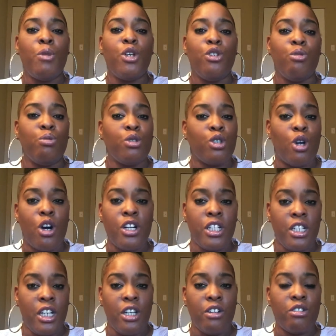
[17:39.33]
you will chart
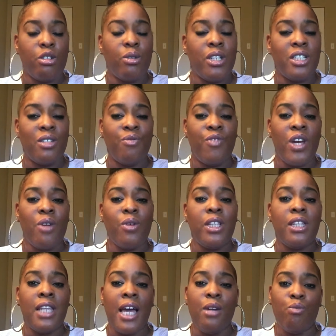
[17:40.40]
in here. So it is a very
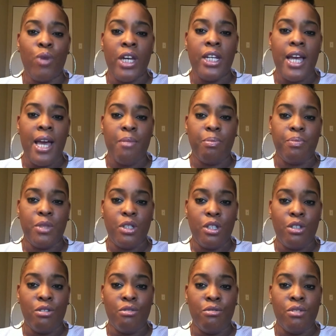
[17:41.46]
lightweight app to
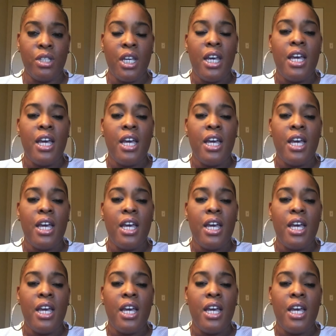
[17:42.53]
use.